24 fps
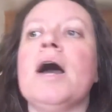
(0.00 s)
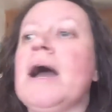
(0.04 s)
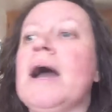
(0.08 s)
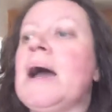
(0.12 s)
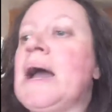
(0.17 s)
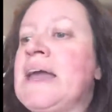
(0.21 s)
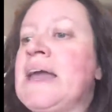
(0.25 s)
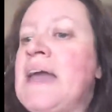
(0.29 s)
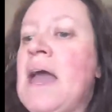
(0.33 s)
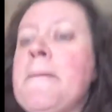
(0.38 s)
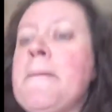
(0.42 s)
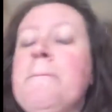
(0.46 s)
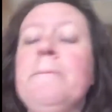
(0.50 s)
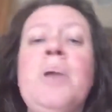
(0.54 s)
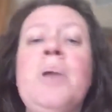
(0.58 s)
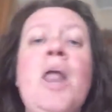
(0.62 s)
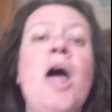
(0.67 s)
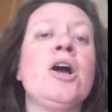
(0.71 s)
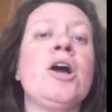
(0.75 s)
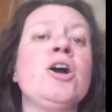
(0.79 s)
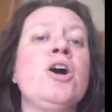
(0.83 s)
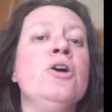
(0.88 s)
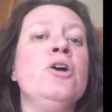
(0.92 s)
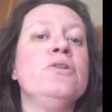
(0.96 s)
Again,
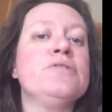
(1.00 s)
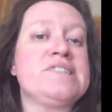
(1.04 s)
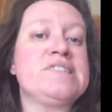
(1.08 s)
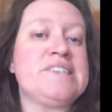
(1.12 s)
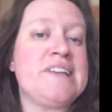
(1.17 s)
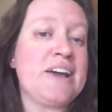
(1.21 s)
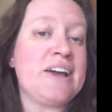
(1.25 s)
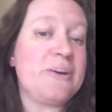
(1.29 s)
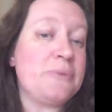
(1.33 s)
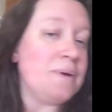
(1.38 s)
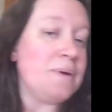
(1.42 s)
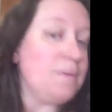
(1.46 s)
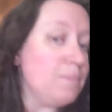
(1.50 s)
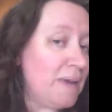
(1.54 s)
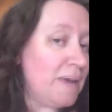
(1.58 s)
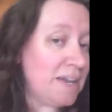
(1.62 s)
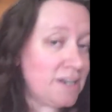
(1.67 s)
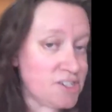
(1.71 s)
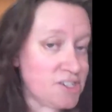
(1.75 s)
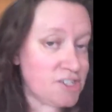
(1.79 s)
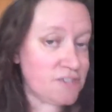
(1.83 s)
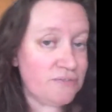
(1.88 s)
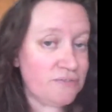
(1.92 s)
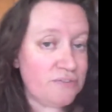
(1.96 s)
plug holes like we
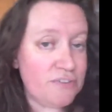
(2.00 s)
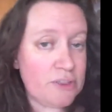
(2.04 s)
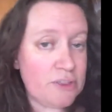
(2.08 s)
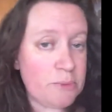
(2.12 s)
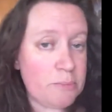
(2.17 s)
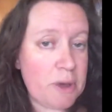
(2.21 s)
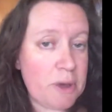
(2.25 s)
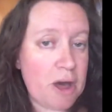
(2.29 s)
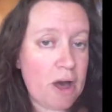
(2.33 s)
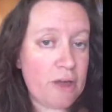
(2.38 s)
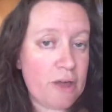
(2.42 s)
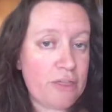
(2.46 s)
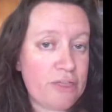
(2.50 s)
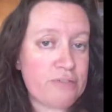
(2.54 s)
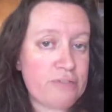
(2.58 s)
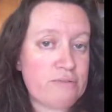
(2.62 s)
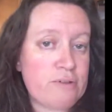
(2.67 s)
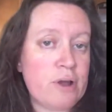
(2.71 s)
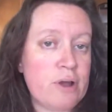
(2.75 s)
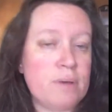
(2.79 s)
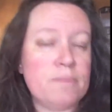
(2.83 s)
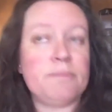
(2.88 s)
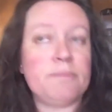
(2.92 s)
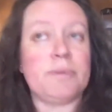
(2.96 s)
mentioned for the
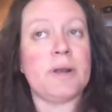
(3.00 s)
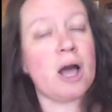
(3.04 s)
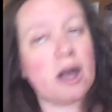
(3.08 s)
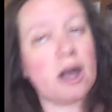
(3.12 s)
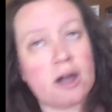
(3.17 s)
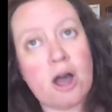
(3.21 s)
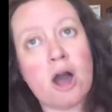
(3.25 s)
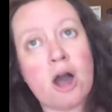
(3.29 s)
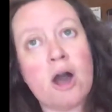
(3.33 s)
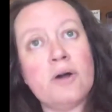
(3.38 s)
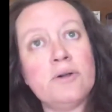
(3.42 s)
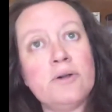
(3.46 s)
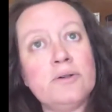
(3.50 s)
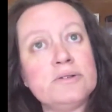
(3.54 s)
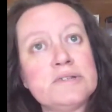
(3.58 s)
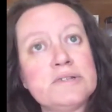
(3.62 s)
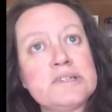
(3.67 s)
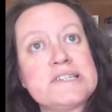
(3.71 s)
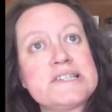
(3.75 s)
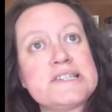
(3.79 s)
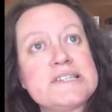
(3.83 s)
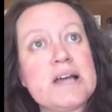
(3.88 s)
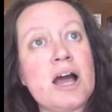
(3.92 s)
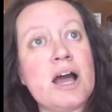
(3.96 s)
bathroom. Plug
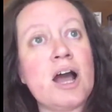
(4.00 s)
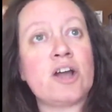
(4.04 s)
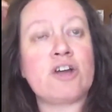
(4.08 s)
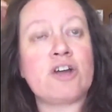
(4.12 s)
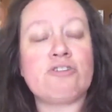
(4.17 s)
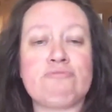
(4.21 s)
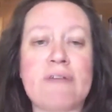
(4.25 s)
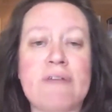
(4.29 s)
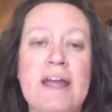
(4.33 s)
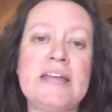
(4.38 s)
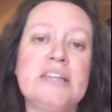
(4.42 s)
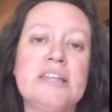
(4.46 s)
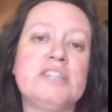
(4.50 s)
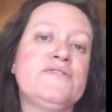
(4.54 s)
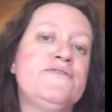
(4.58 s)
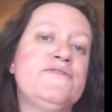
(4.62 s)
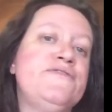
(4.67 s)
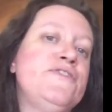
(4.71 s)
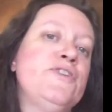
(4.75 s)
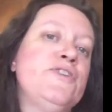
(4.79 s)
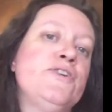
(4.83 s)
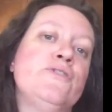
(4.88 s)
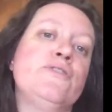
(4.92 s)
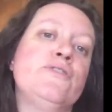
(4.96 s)
holes are great
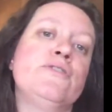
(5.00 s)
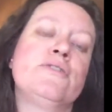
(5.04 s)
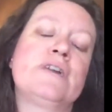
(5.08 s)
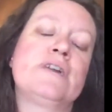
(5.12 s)
for